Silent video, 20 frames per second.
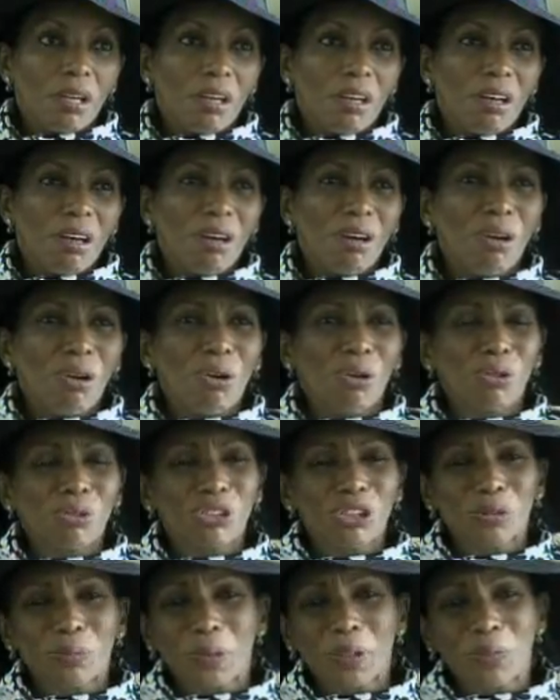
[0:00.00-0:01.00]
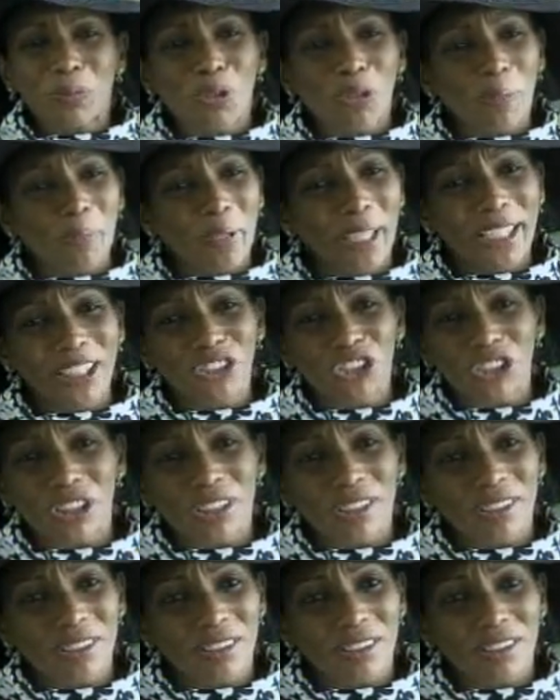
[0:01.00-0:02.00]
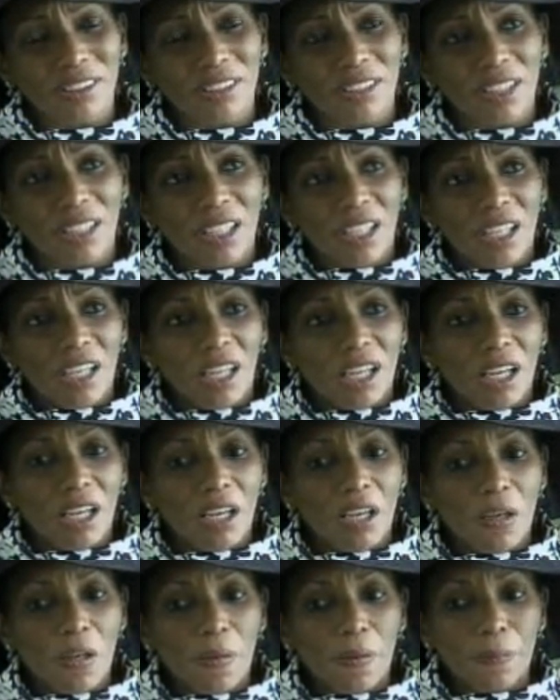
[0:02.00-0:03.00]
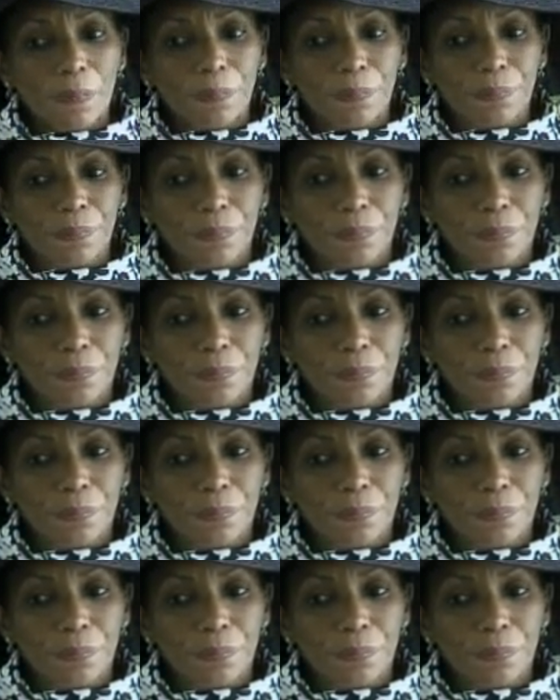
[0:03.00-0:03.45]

Oh, to be more patient. To